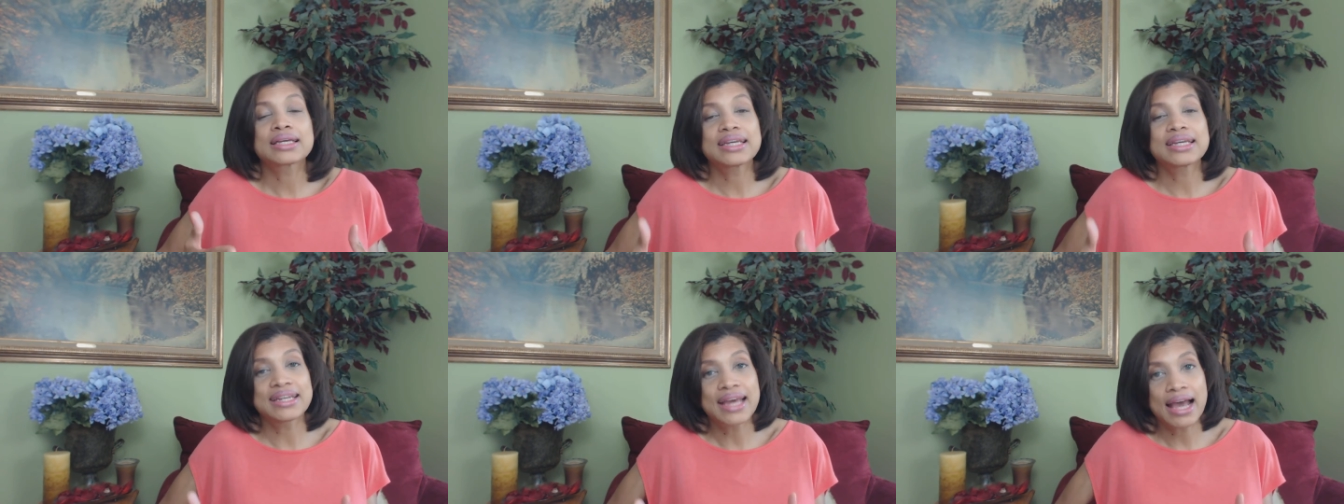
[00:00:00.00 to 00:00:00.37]

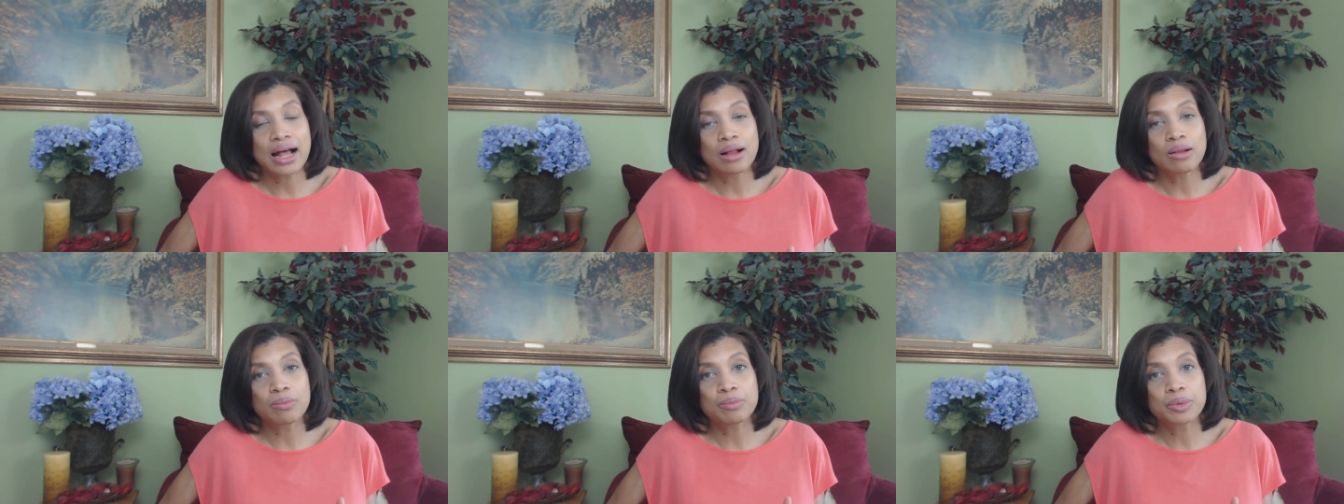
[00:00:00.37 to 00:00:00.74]
can
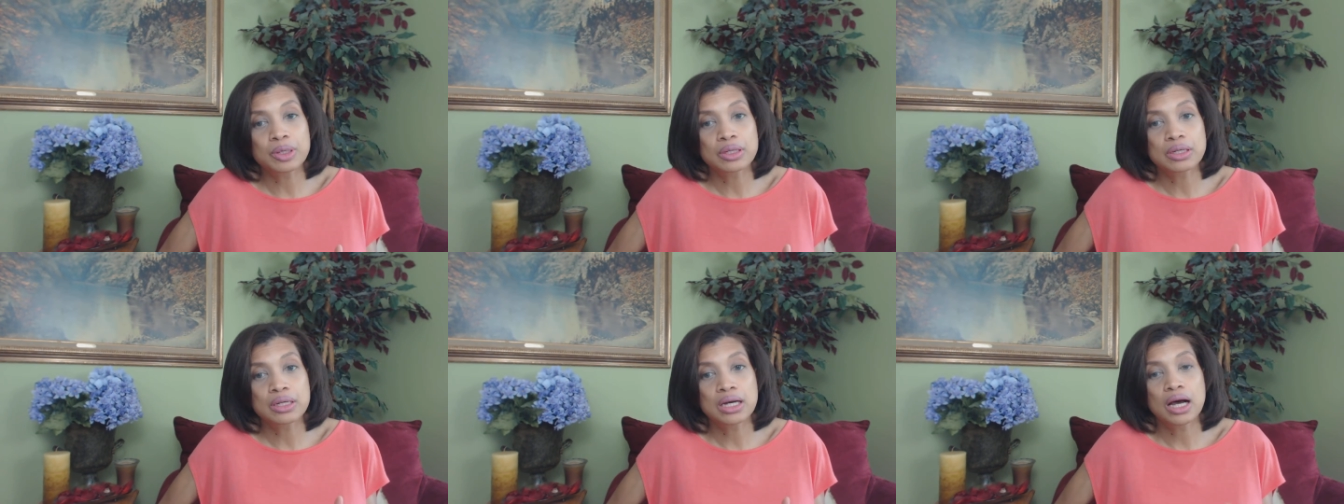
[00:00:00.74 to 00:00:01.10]
help
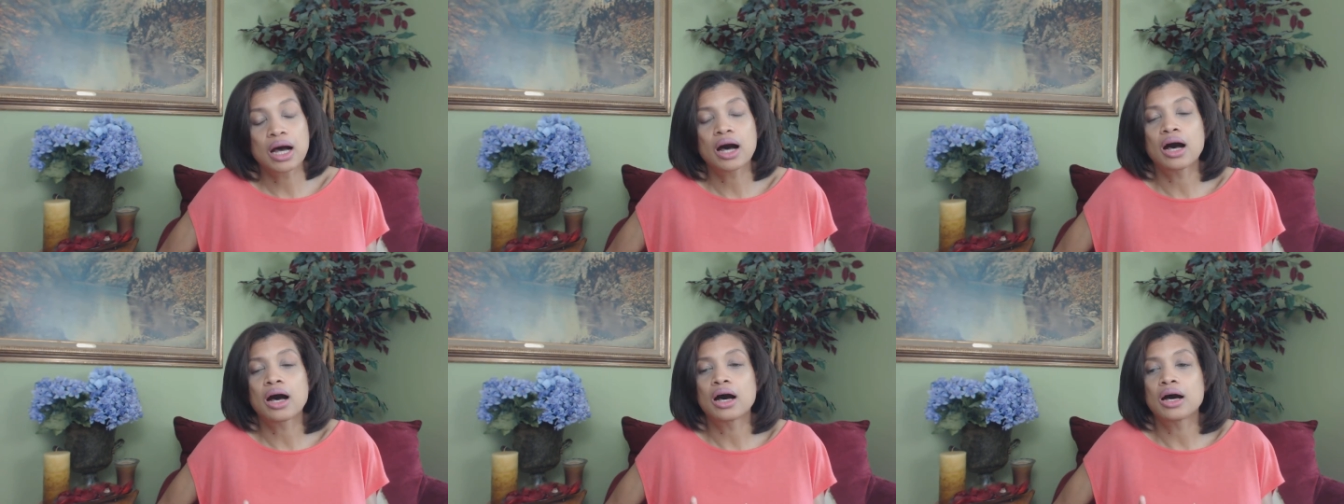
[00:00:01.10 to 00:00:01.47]

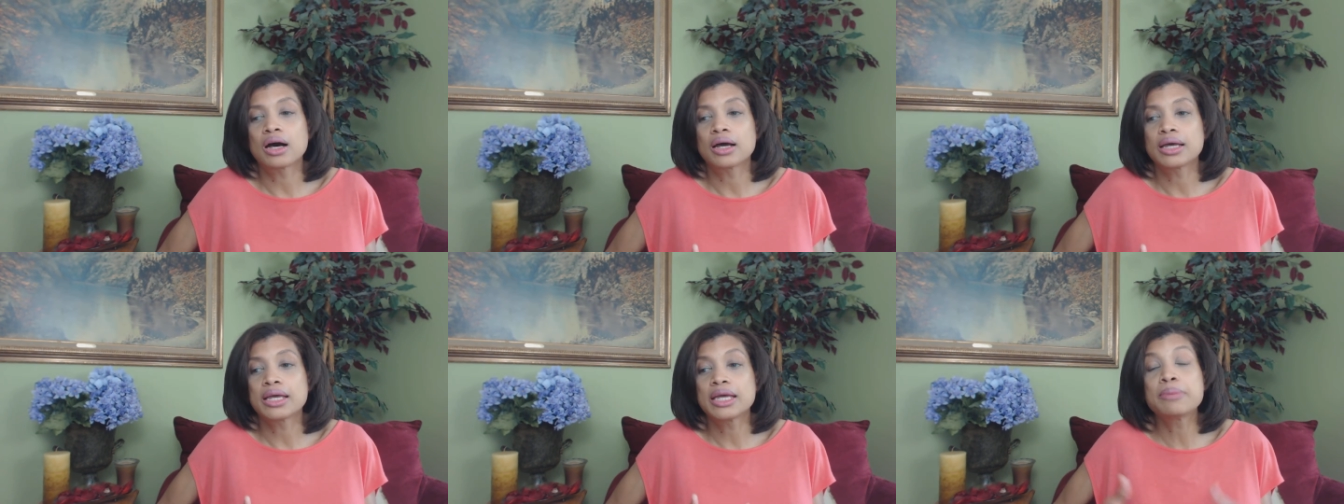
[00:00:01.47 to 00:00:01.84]
uh,
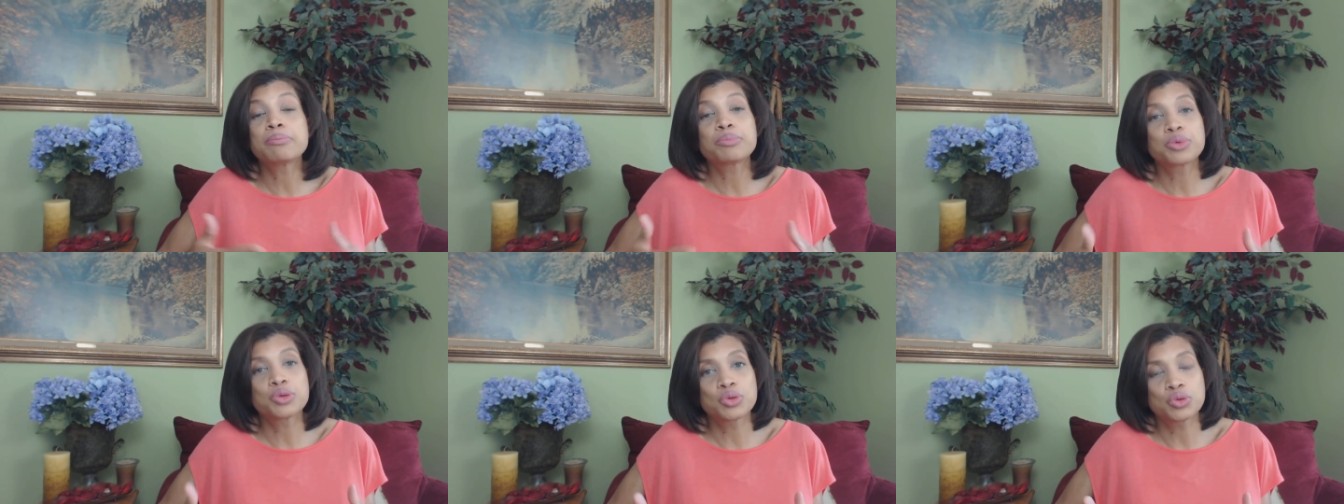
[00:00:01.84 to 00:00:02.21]

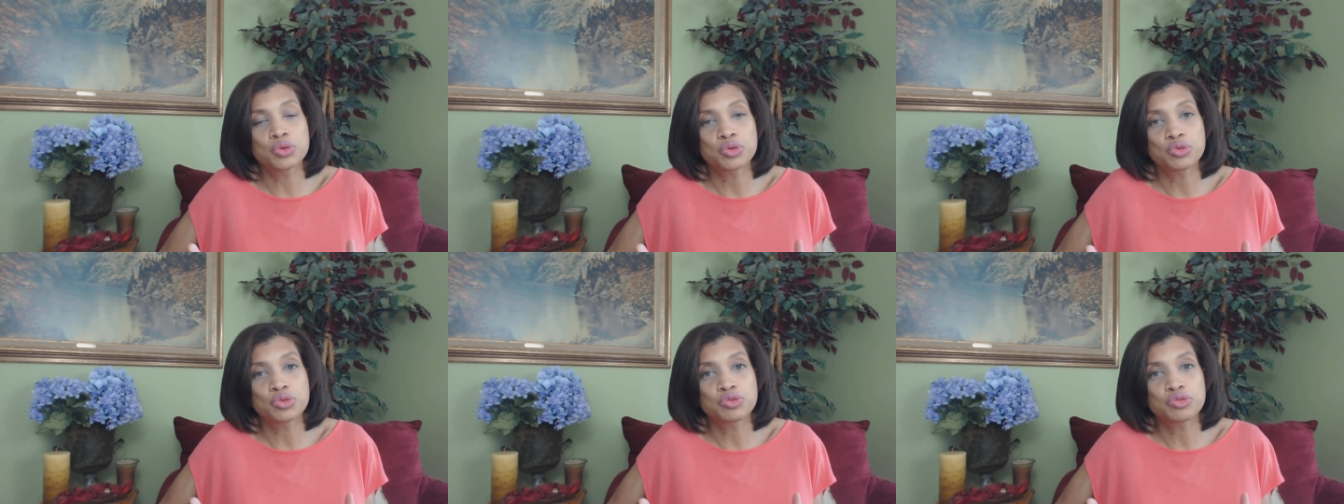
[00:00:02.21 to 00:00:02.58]

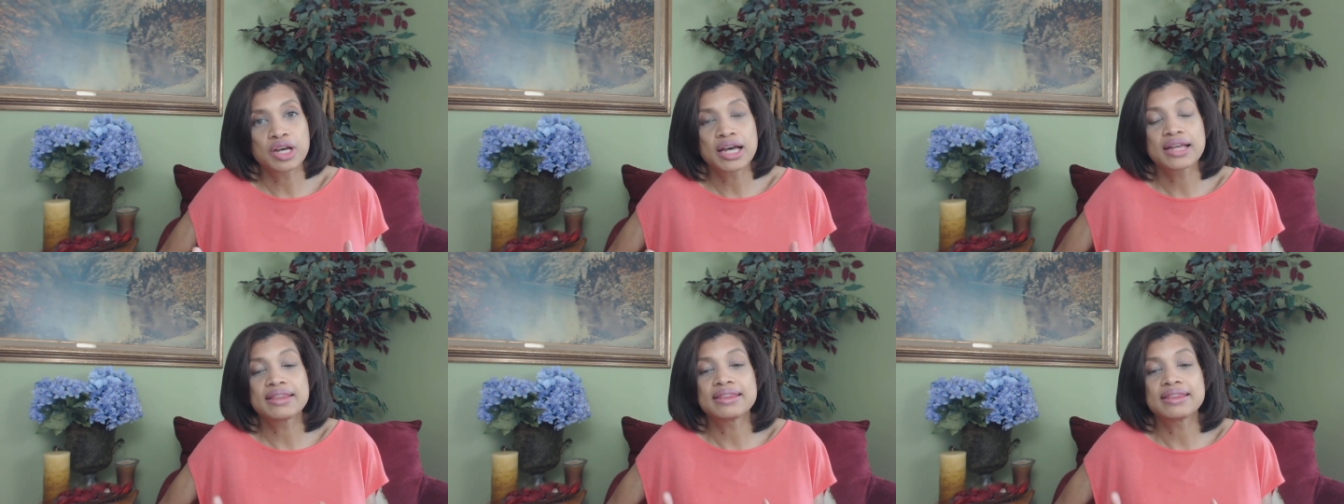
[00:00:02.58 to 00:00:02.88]
improve